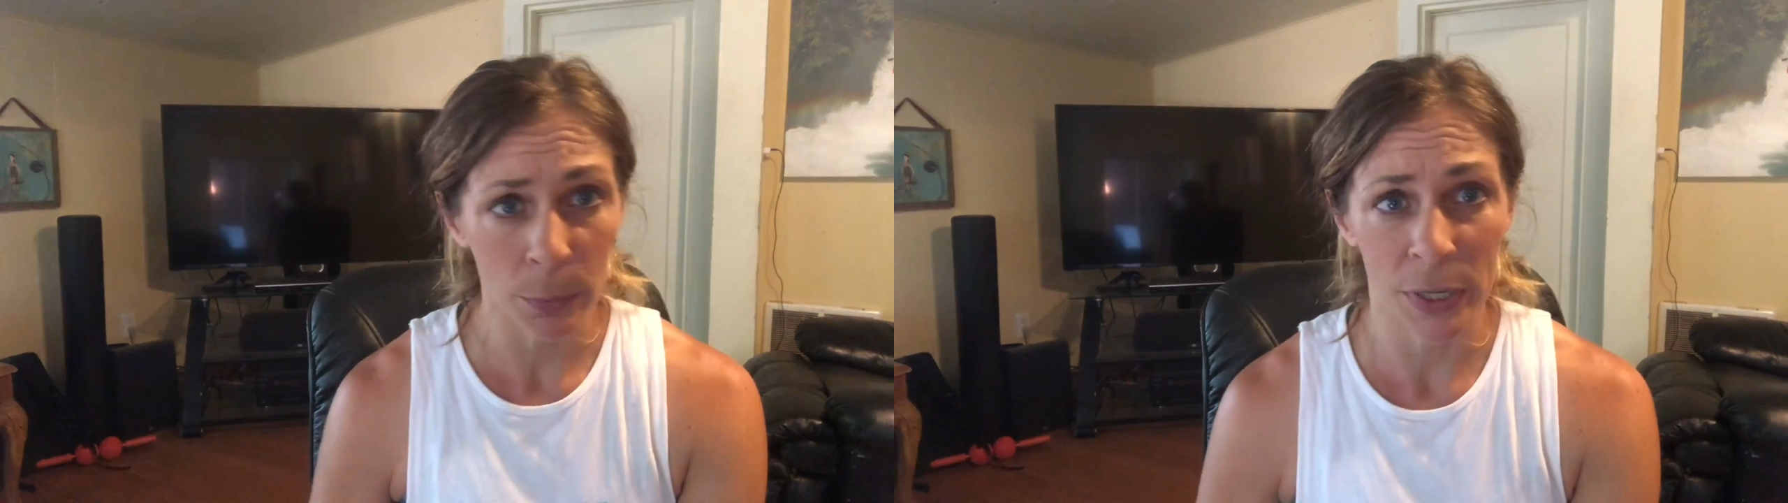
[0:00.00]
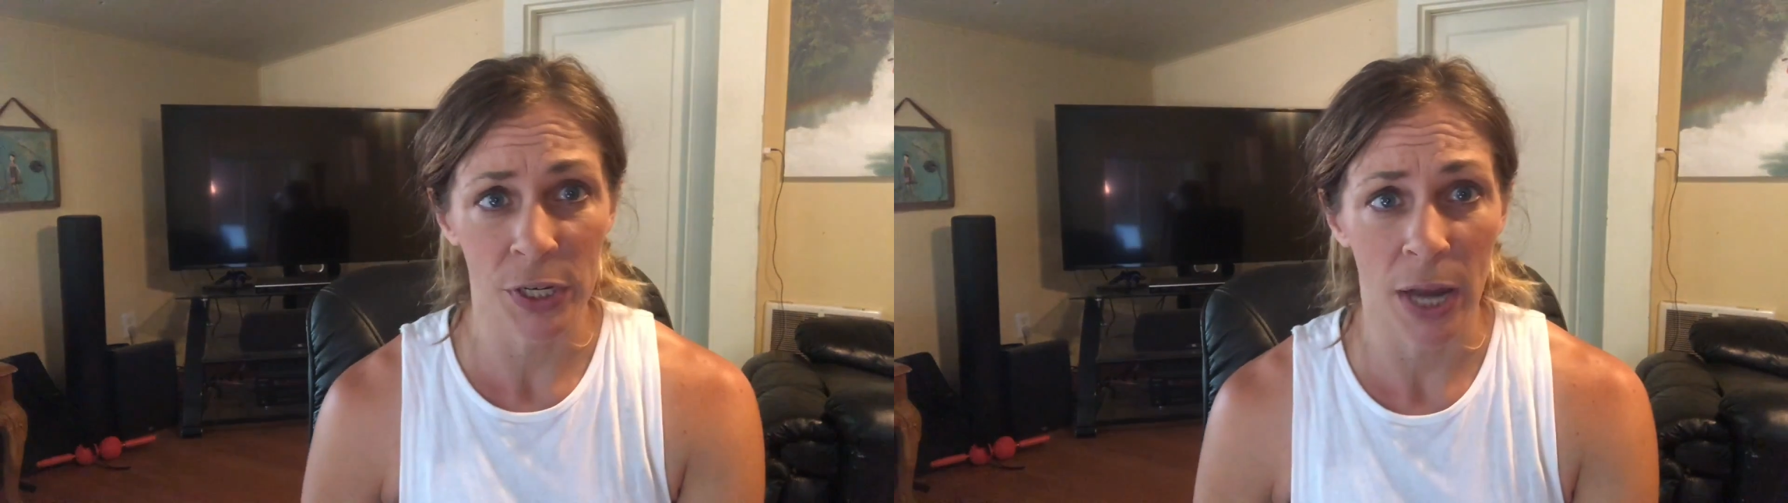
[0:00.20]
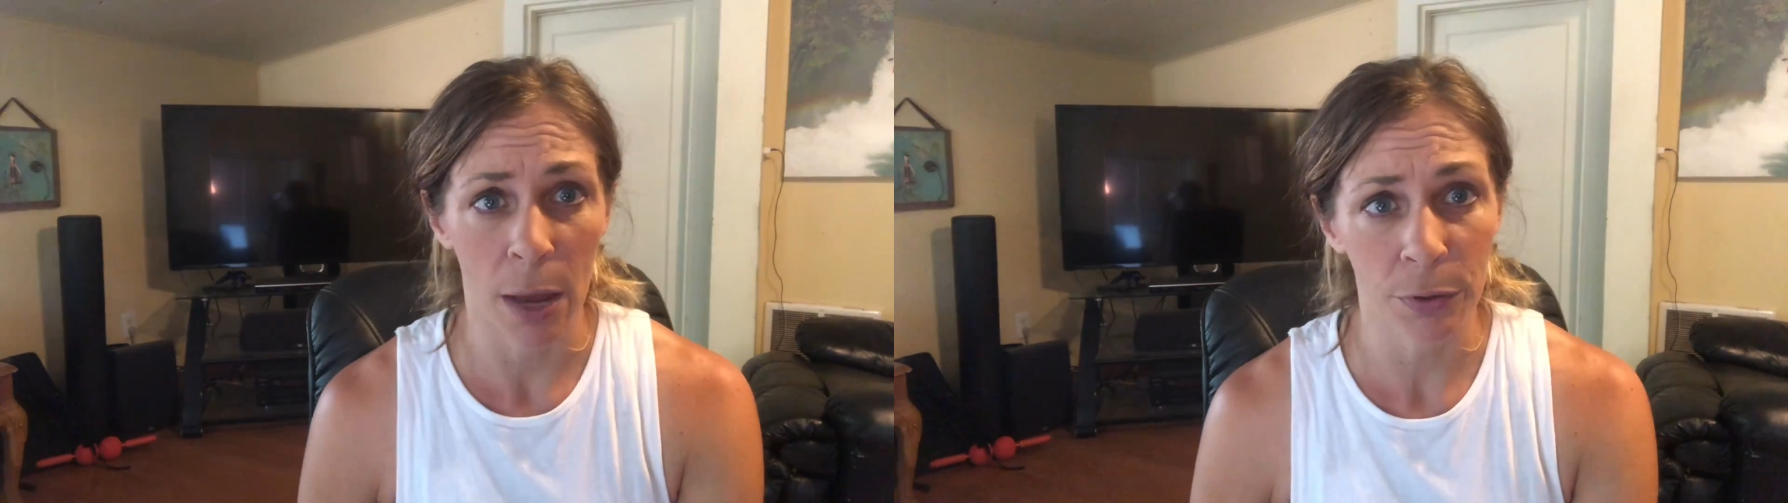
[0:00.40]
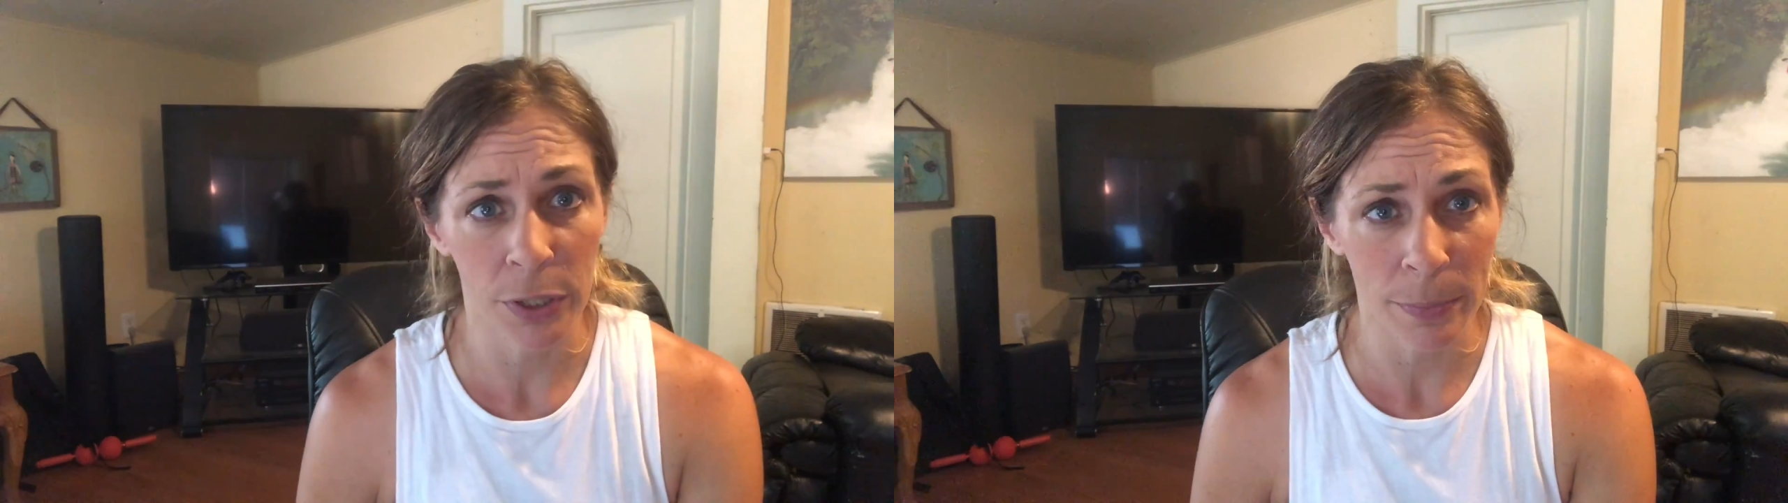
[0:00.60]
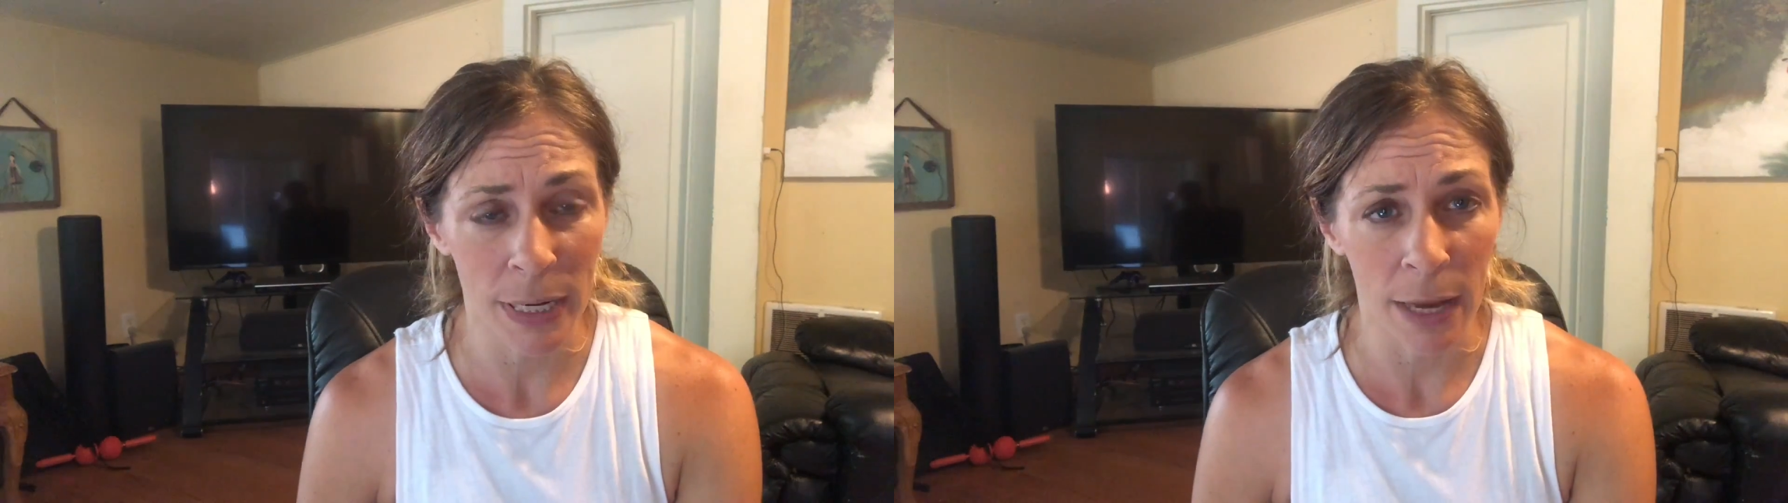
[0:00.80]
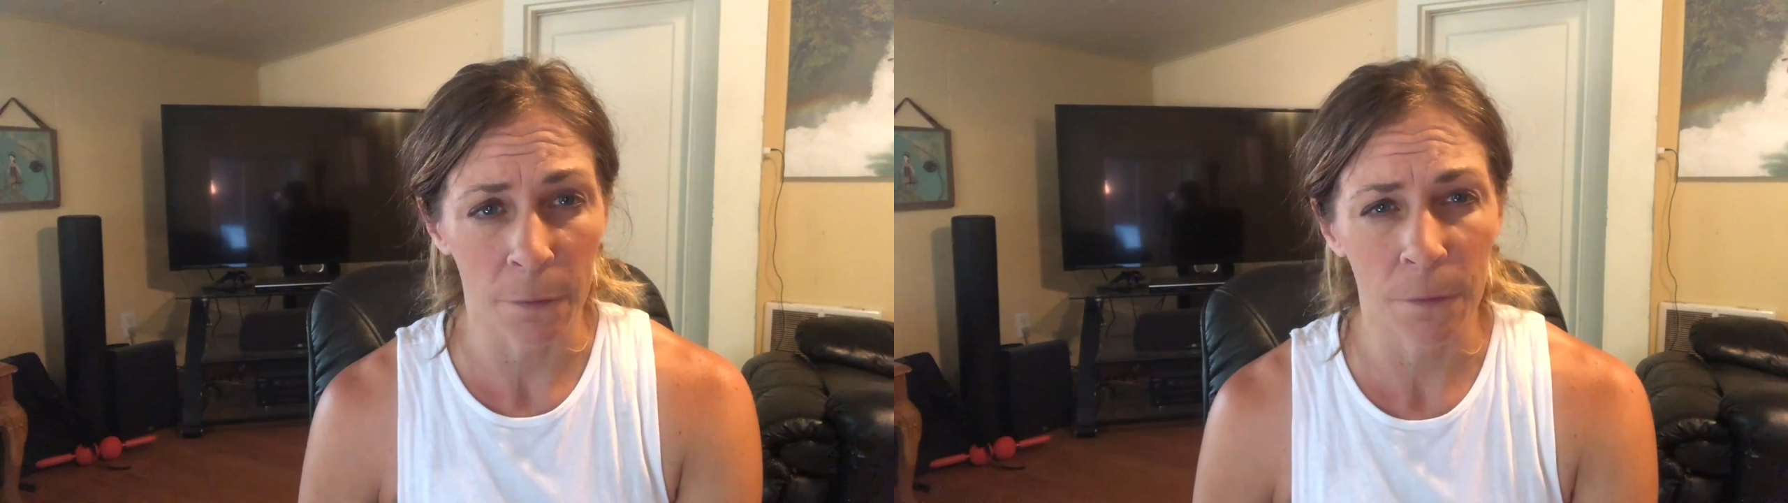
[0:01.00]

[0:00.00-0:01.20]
reach out to me at